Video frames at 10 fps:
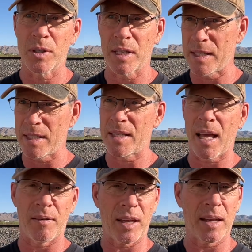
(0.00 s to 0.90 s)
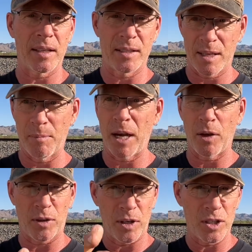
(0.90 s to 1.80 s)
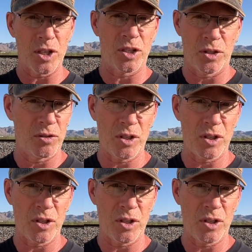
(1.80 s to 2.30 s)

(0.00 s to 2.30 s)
Because instead of getting somebody out there to just